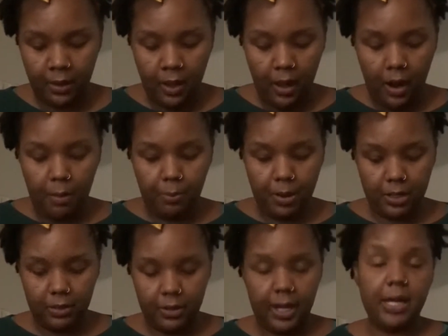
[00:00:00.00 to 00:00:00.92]
I'm probably
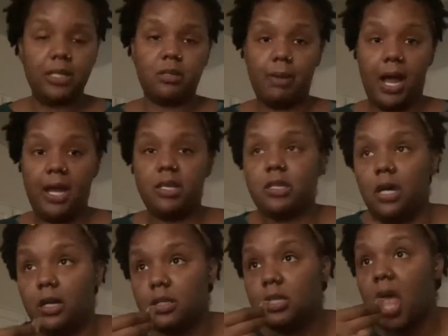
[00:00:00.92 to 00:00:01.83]
gonna add some hot
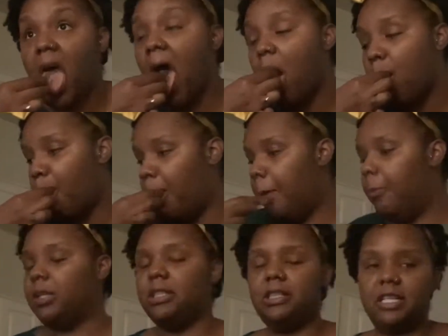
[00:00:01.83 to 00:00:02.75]
sauce
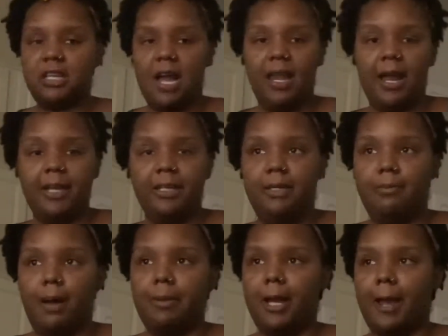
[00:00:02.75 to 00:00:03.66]
because that's how I like to eat
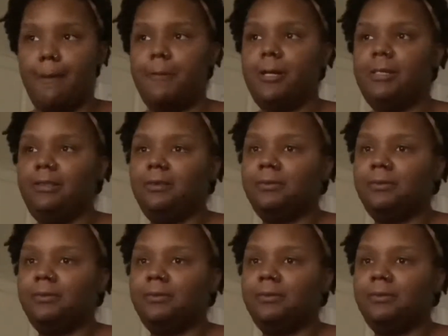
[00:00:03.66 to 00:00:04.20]
my black eyed beans.